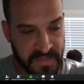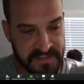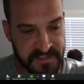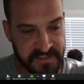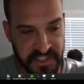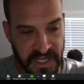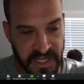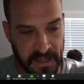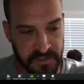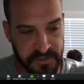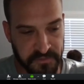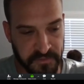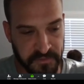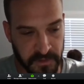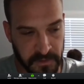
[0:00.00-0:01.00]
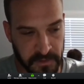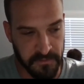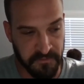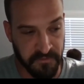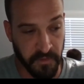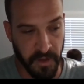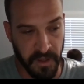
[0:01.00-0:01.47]
that's a challenge for
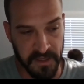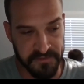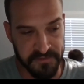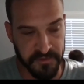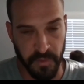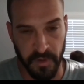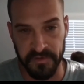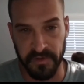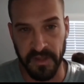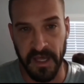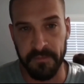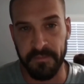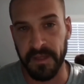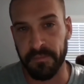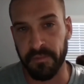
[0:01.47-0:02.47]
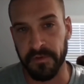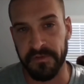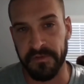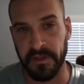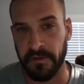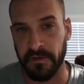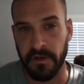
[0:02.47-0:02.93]
us, as well as a lot of people, is
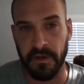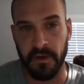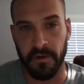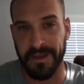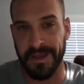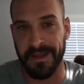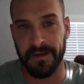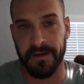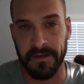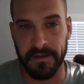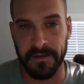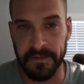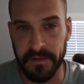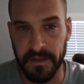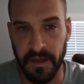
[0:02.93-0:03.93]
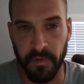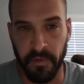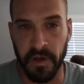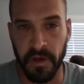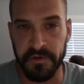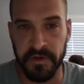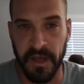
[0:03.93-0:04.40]
that you can go get a couple
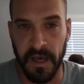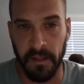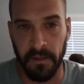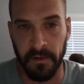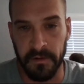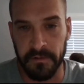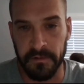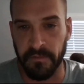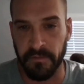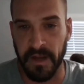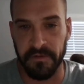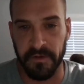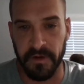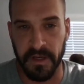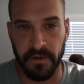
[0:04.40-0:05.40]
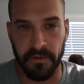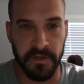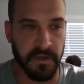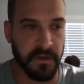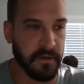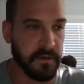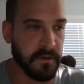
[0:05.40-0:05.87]
$100 rendering, or
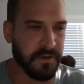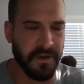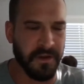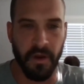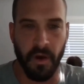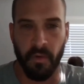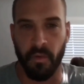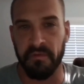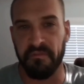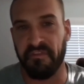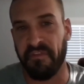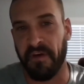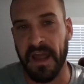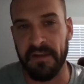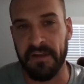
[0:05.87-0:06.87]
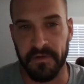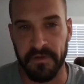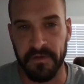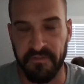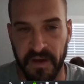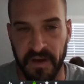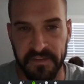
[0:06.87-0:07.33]
you can go on Fiverr
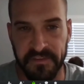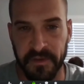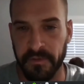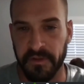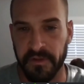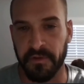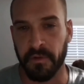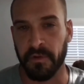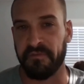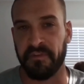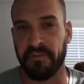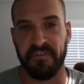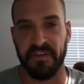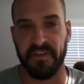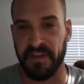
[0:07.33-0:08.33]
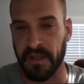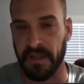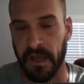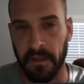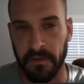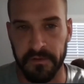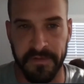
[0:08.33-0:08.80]
and find someone to do it for
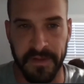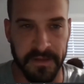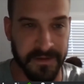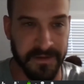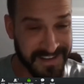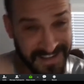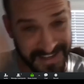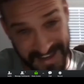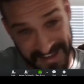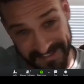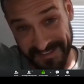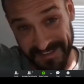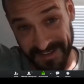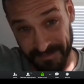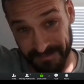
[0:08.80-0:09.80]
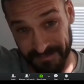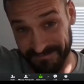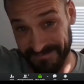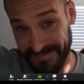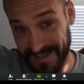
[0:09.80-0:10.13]
$50. Now you're going to get some